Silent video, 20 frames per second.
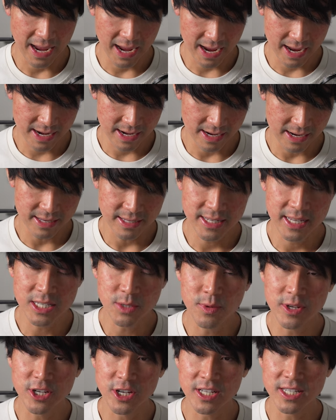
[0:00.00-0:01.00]
And
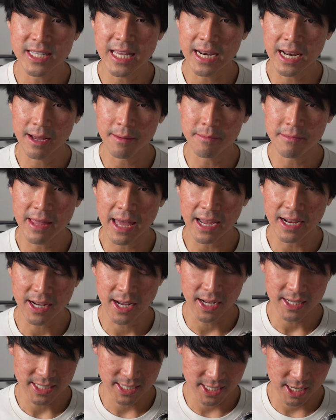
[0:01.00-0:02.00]
since we just set up that
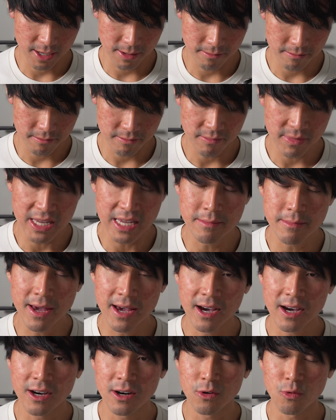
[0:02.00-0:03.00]
custom
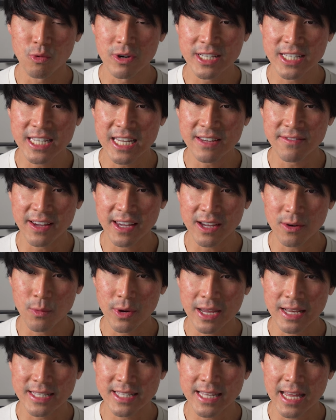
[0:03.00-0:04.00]
email receiving,
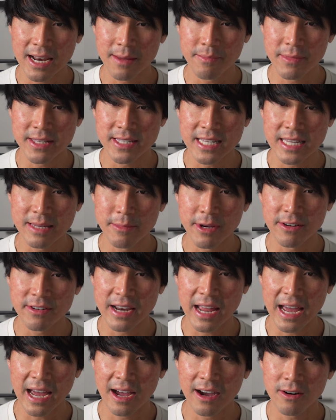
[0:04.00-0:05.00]
we can set up this email
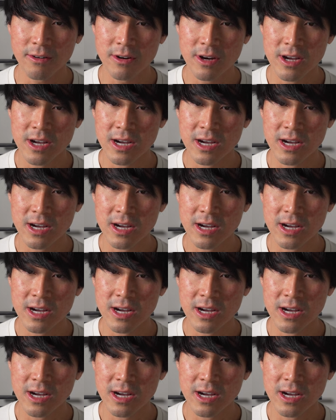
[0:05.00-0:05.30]
now